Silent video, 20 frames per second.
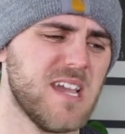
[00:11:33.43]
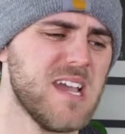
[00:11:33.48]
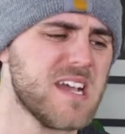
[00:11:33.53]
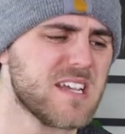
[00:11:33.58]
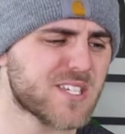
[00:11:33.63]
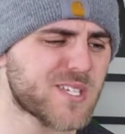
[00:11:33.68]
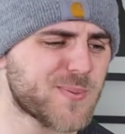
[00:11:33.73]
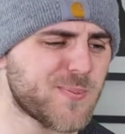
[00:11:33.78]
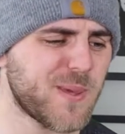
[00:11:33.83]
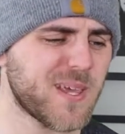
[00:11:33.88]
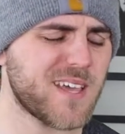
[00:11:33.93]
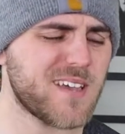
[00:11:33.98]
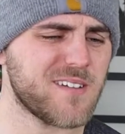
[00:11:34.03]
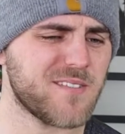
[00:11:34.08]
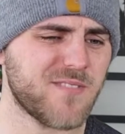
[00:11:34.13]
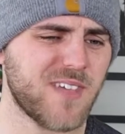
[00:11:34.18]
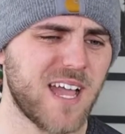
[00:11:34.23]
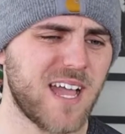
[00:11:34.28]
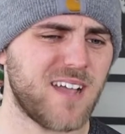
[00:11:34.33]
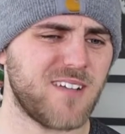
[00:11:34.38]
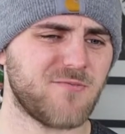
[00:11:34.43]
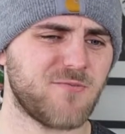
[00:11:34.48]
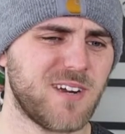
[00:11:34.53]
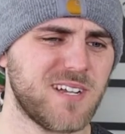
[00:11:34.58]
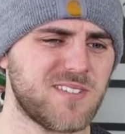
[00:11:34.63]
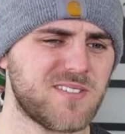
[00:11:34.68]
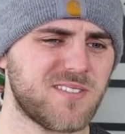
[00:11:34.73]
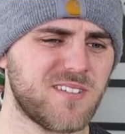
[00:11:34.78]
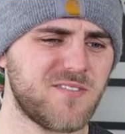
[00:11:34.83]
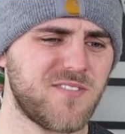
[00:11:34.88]
Speaking of that,
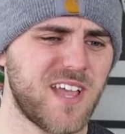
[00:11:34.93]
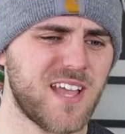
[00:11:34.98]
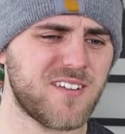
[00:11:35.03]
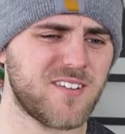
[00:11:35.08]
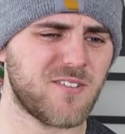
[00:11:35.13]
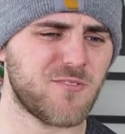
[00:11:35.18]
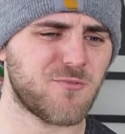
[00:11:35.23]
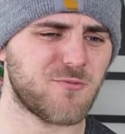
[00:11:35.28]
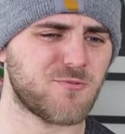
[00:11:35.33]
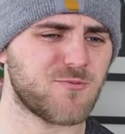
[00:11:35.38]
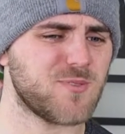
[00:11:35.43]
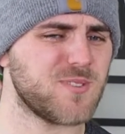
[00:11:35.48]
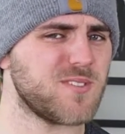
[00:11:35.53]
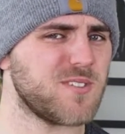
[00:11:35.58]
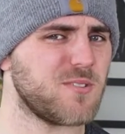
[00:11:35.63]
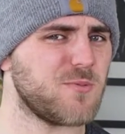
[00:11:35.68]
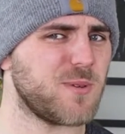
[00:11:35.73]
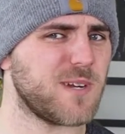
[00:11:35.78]
Rightstuf had a really